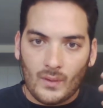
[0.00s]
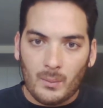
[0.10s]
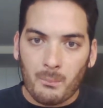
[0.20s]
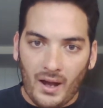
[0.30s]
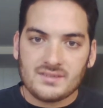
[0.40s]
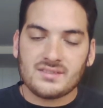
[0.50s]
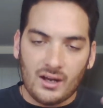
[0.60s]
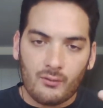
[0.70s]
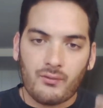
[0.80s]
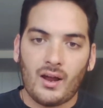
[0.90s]

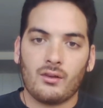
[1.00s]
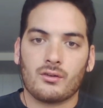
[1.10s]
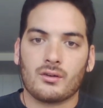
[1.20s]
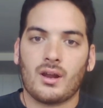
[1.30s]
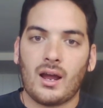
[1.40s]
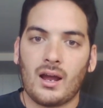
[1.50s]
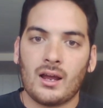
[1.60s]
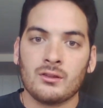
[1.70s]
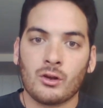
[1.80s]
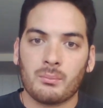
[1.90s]
myself I learn
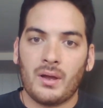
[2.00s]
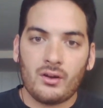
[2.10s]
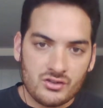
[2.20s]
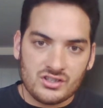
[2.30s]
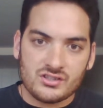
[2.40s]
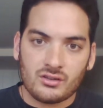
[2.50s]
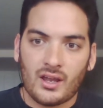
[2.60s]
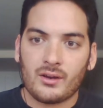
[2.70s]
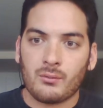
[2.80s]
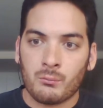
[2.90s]
better just to
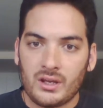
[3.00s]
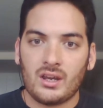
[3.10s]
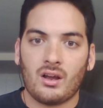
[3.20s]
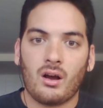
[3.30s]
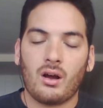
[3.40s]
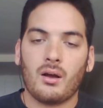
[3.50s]
like reading